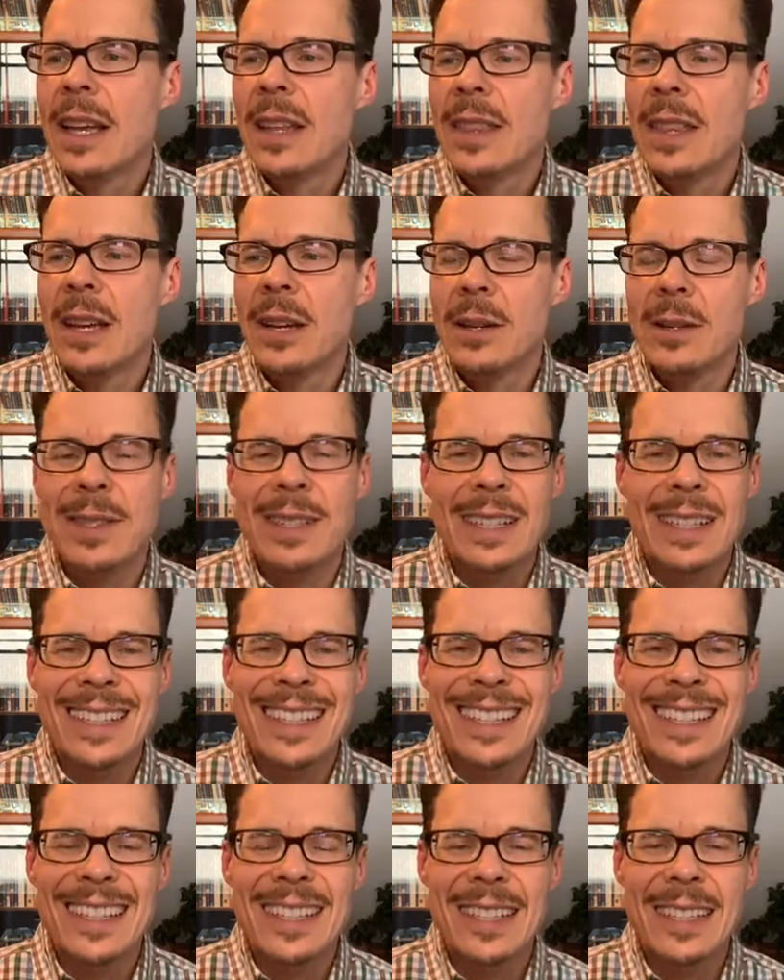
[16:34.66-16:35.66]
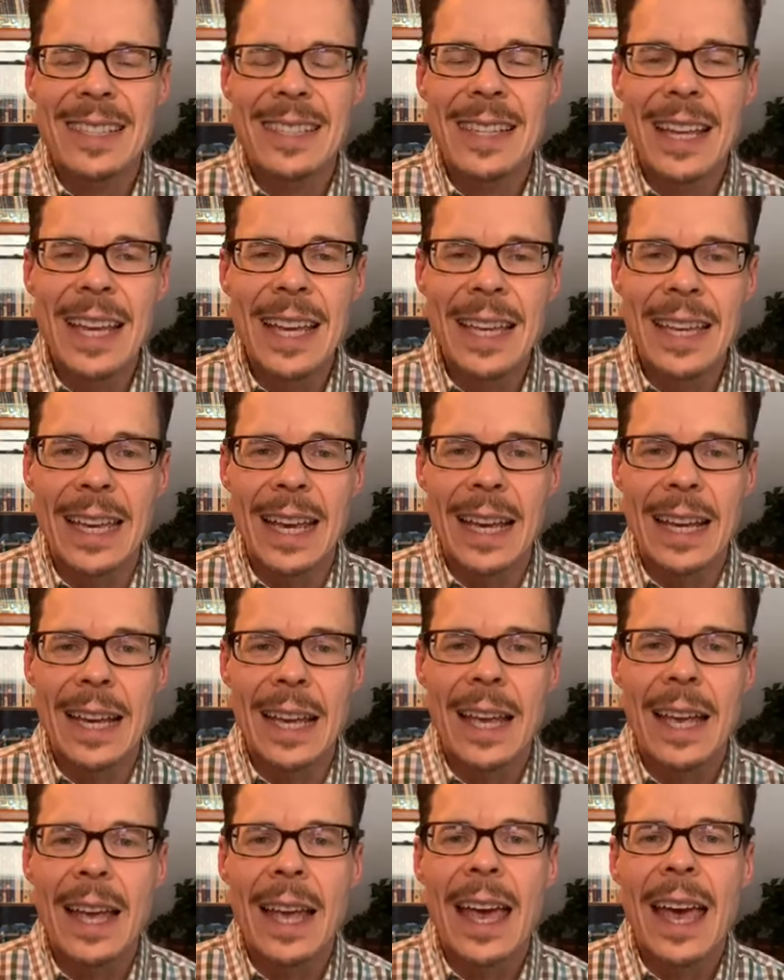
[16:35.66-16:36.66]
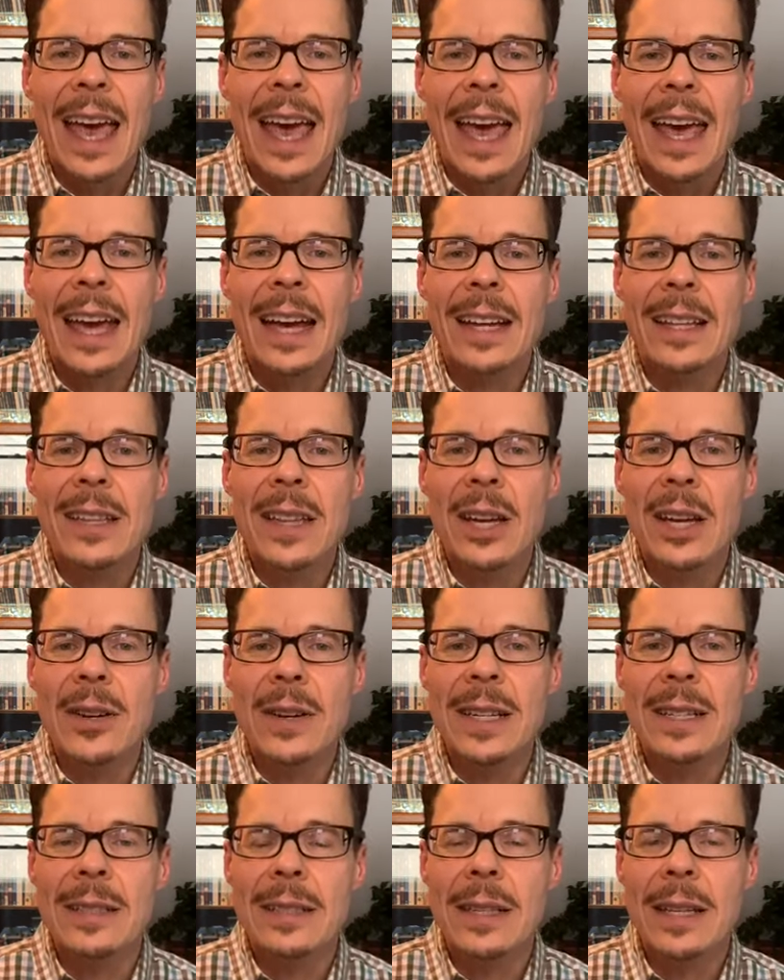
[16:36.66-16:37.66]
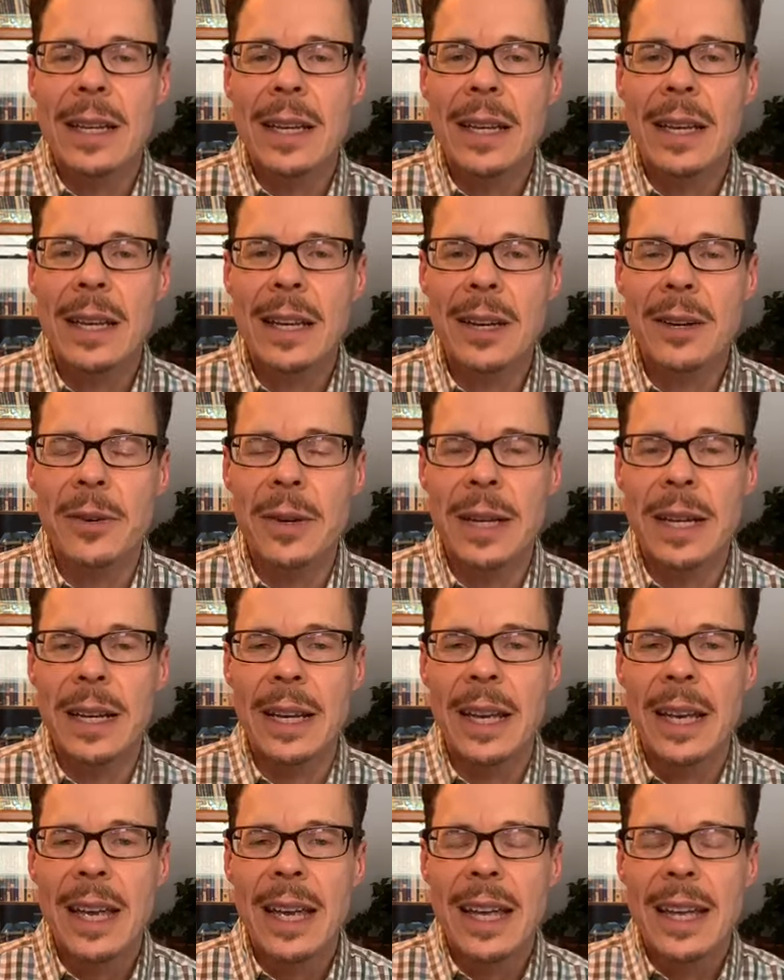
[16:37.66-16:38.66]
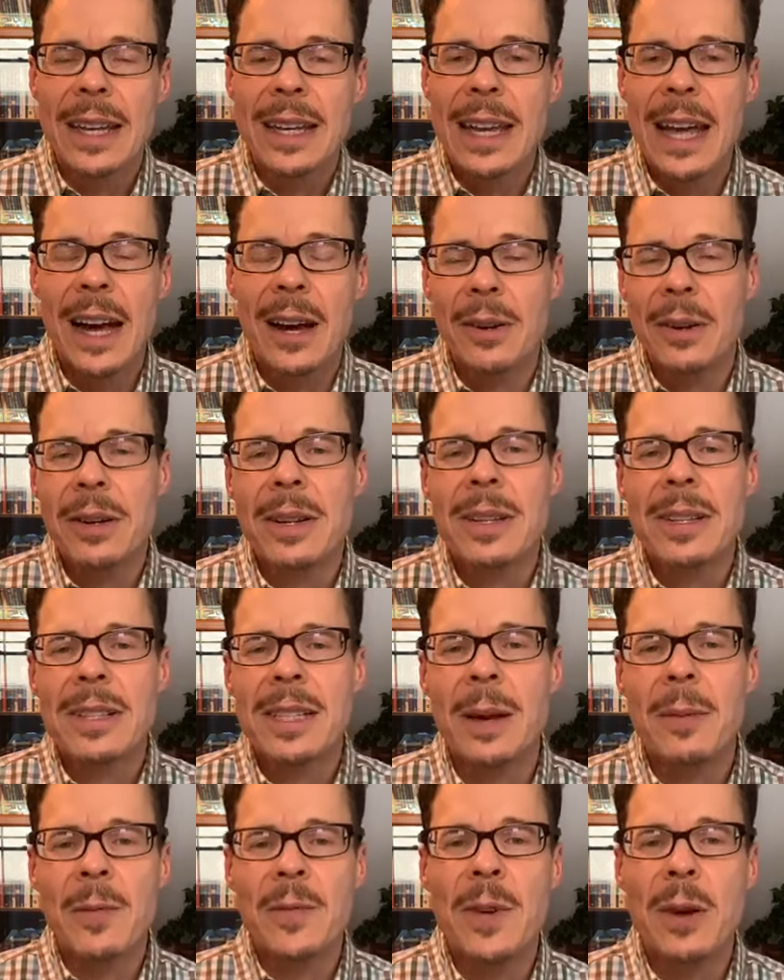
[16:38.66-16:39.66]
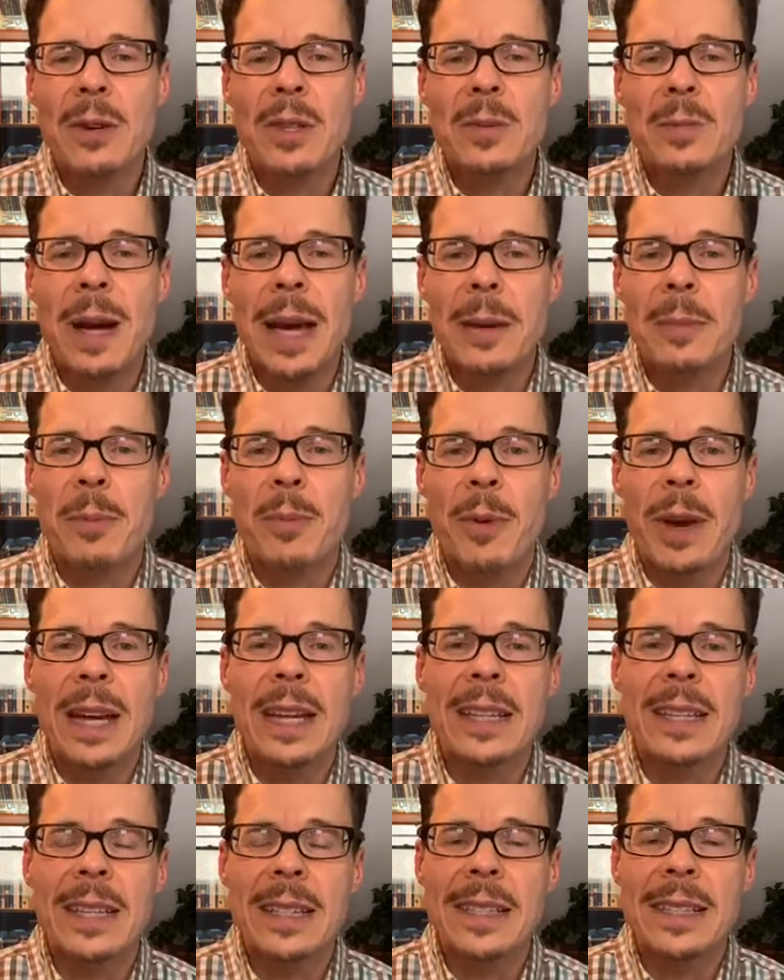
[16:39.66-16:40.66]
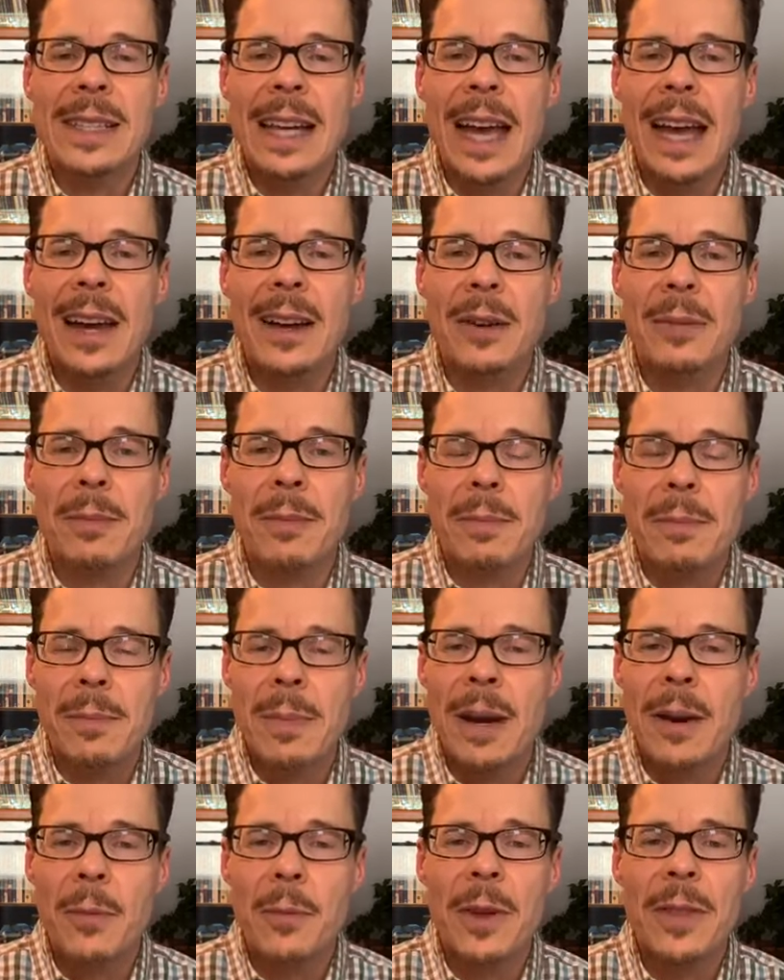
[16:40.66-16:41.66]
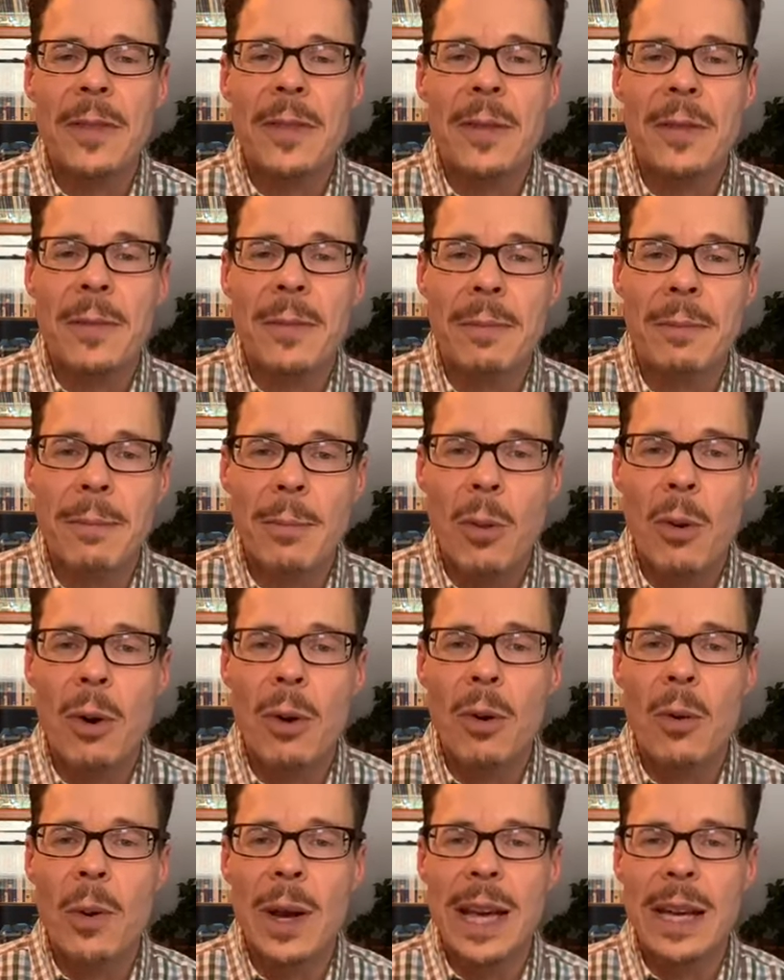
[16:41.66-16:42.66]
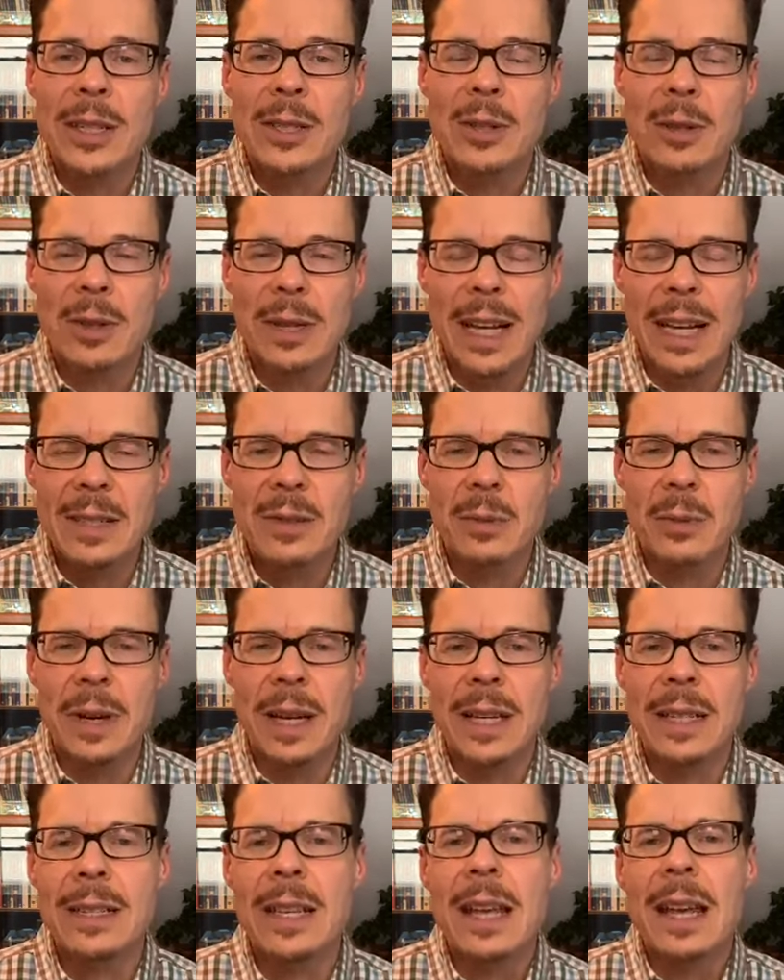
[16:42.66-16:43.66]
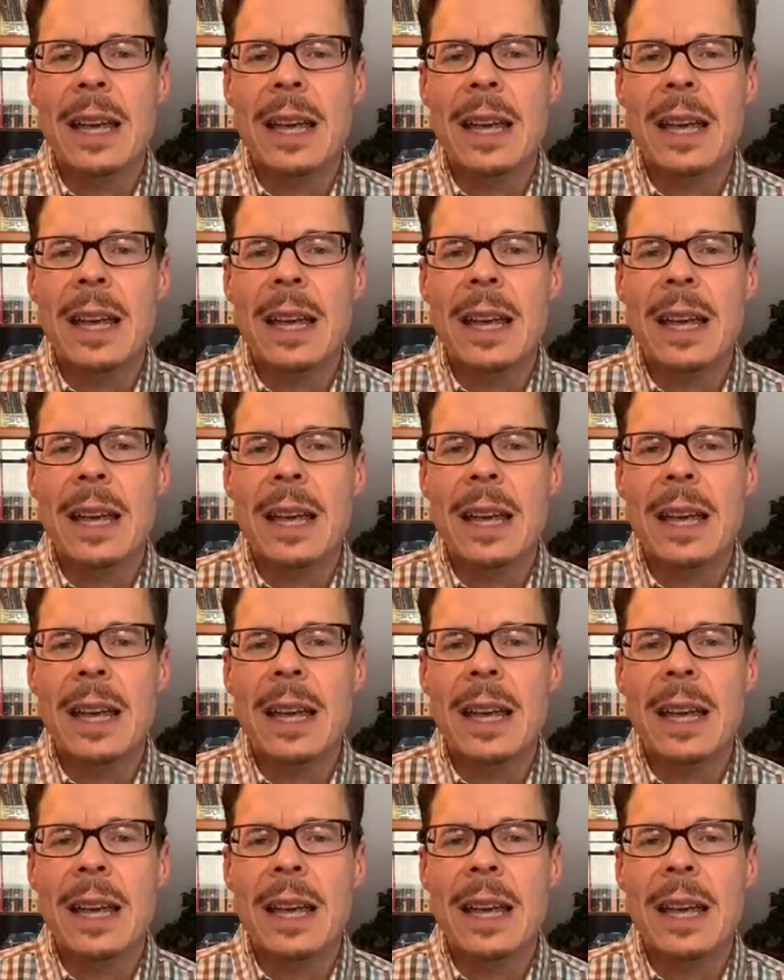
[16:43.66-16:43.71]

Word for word: there's seeing, and there is hearing. Now, some folks might break this down with more ways or less ways,